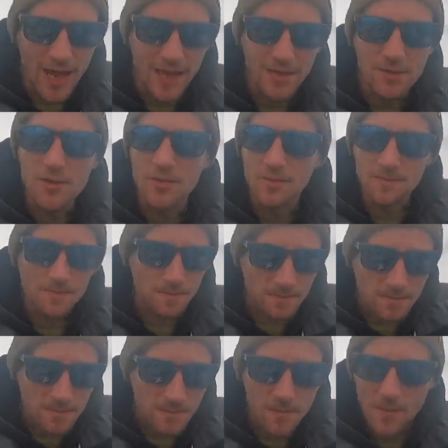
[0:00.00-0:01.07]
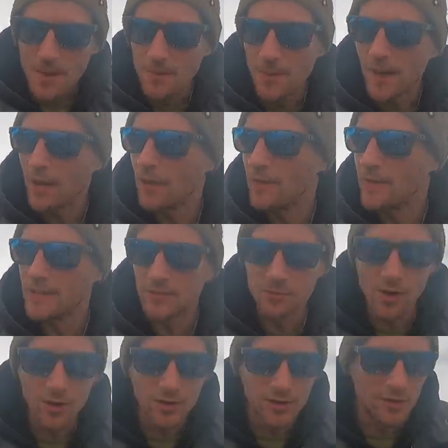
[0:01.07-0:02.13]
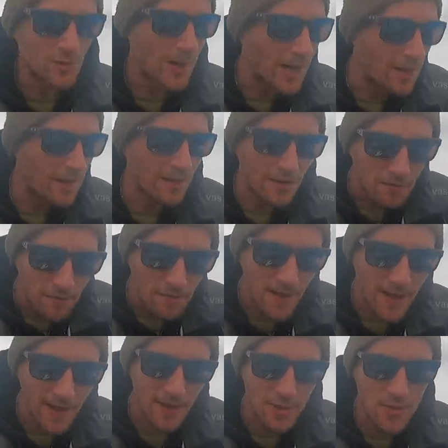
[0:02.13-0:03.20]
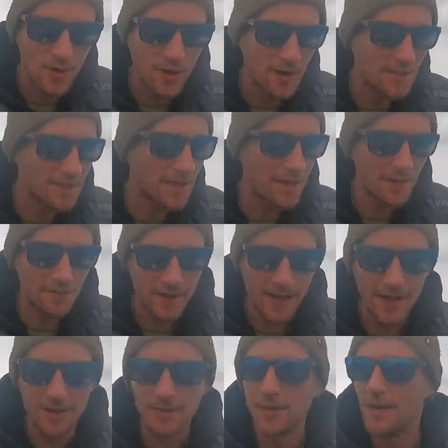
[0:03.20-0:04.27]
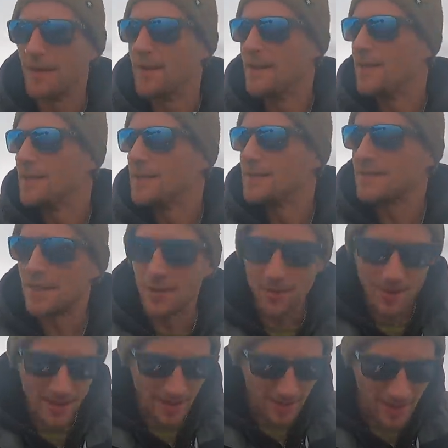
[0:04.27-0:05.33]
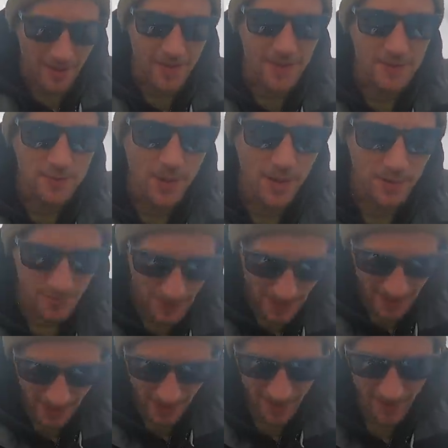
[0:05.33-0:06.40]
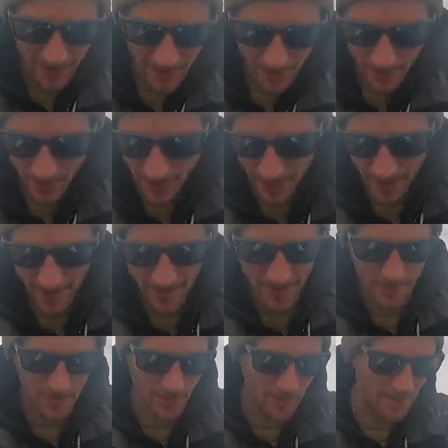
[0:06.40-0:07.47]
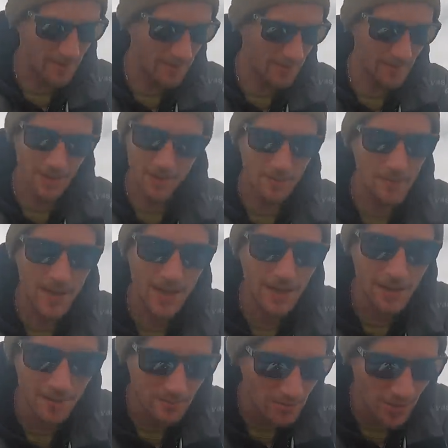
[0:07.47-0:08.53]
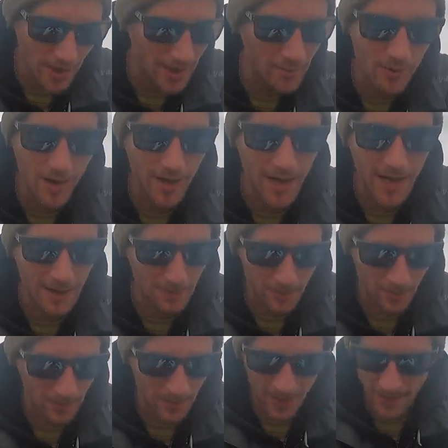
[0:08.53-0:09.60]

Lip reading: ledge below these rocks as well, and I could feel it trying to dive down. So, yeah, that's why I was panicking a little bit. But, oh man, I'm really, really happy with